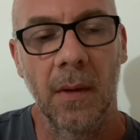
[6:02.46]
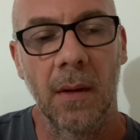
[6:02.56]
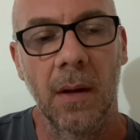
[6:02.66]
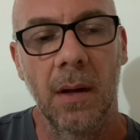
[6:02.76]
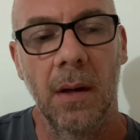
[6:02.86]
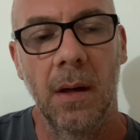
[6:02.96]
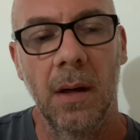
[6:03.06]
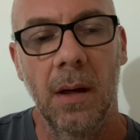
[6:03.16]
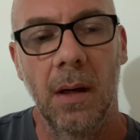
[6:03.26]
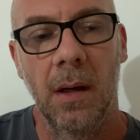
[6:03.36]

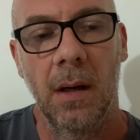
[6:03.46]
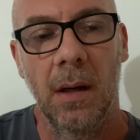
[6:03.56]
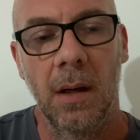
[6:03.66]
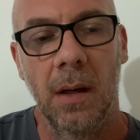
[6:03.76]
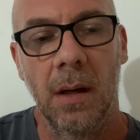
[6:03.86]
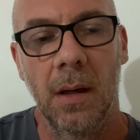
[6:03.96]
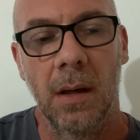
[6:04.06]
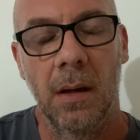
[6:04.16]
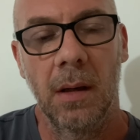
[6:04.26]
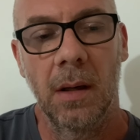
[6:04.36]

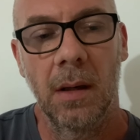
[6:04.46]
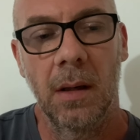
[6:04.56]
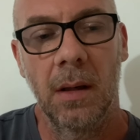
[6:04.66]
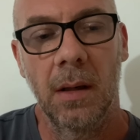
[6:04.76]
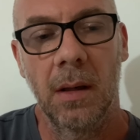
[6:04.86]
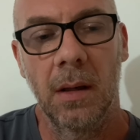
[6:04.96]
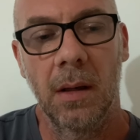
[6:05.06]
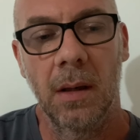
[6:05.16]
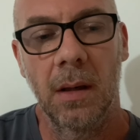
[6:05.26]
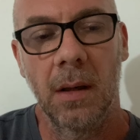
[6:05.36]

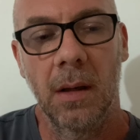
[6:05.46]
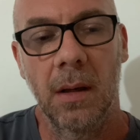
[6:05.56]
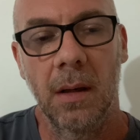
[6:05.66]
No one is speaking in this clip.